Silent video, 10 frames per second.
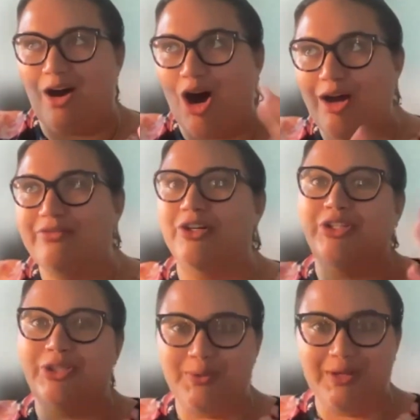offer
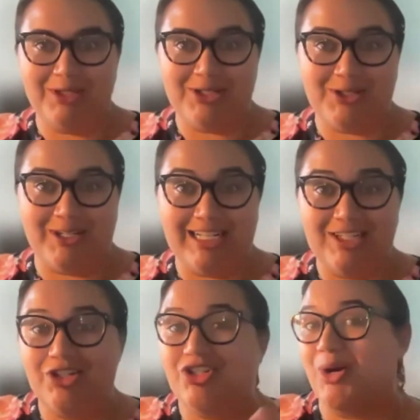you an opportunity
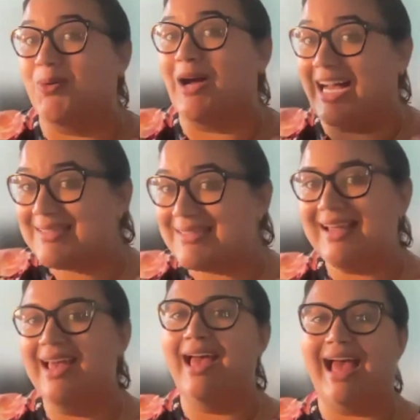to show us
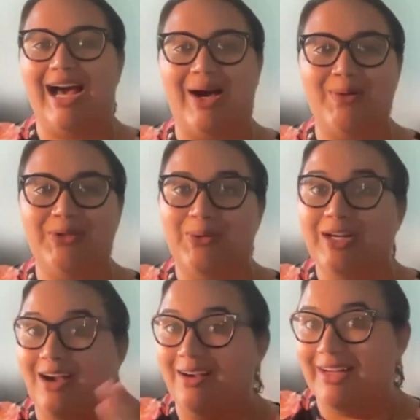how your
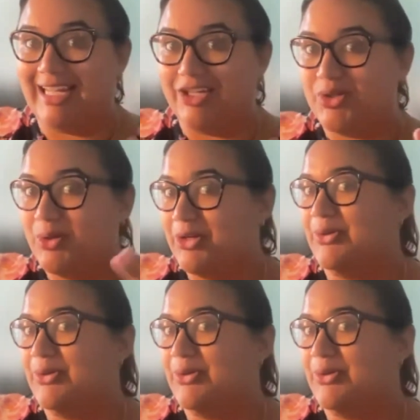congregation or